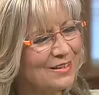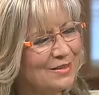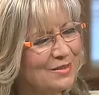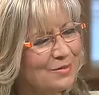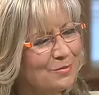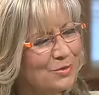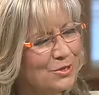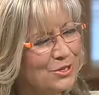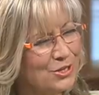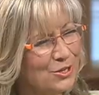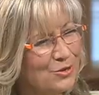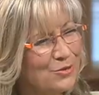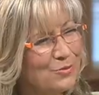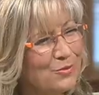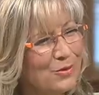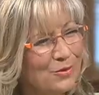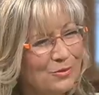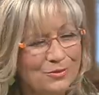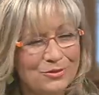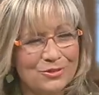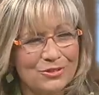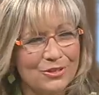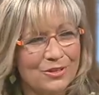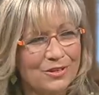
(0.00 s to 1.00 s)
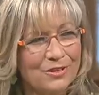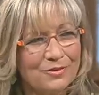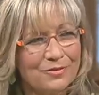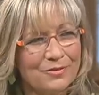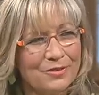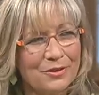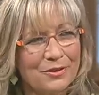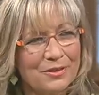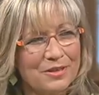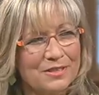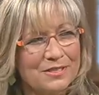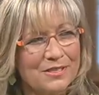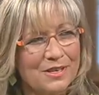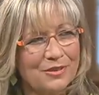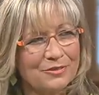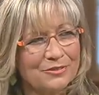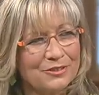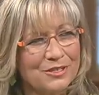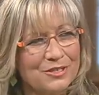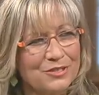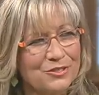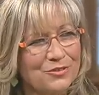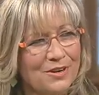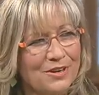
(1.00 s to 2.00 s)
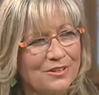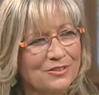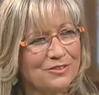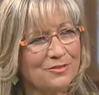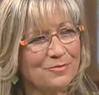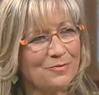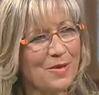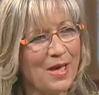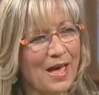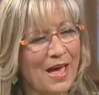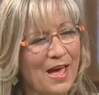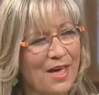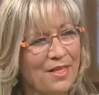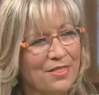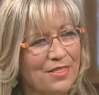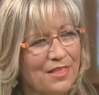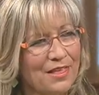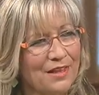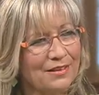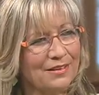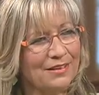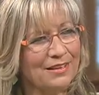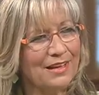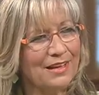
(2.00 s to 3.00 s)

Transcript: but you took a very self-destructive path, and